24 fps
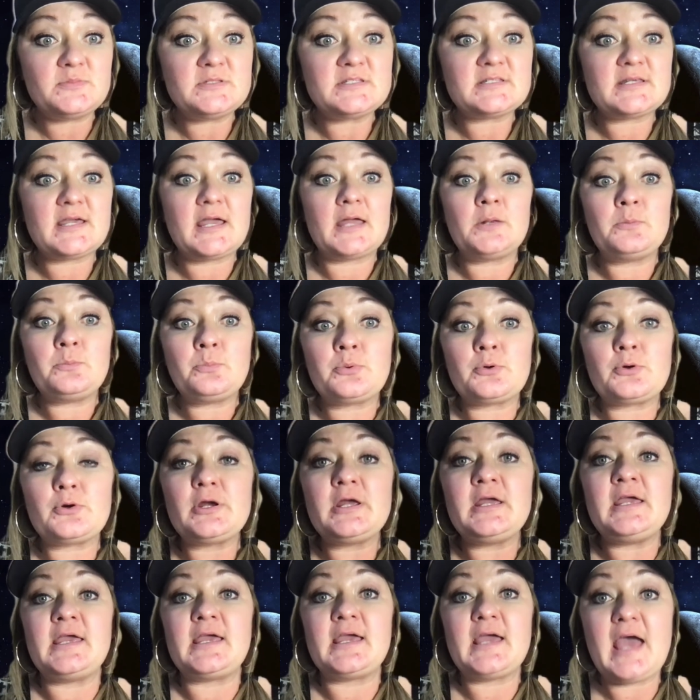can
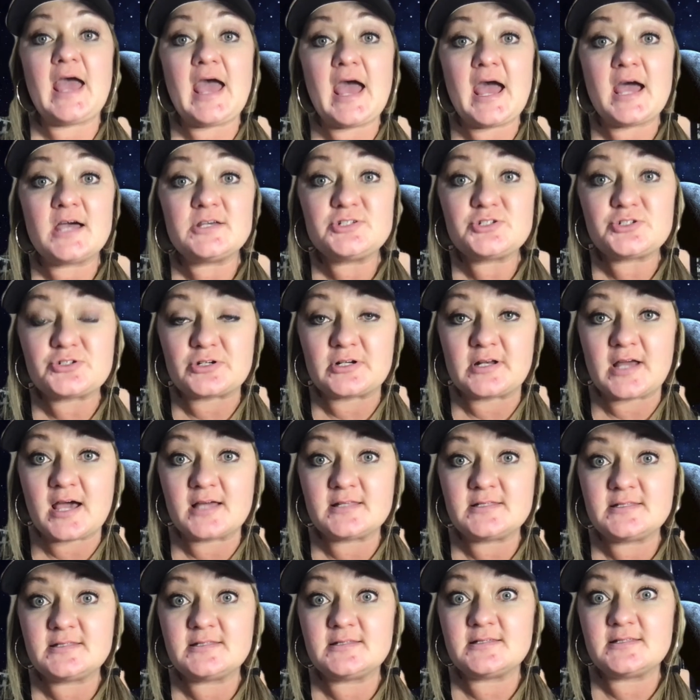bring
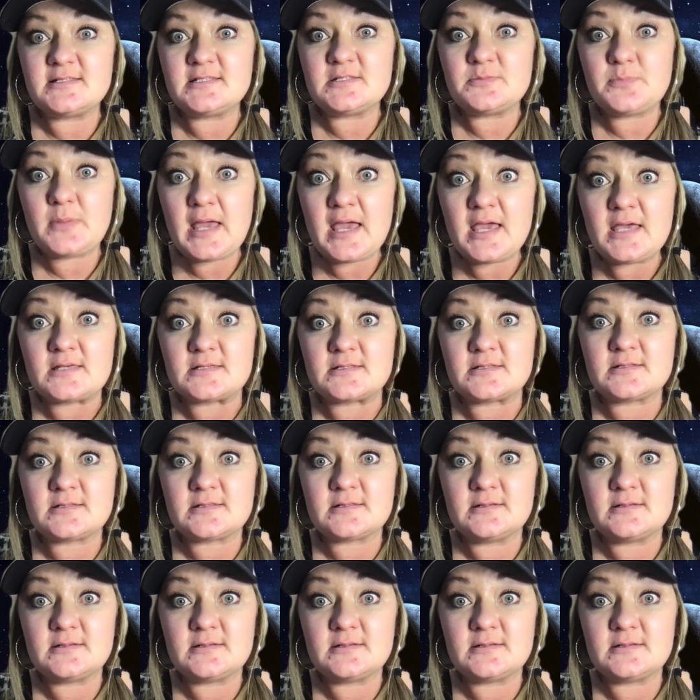astronauts to space.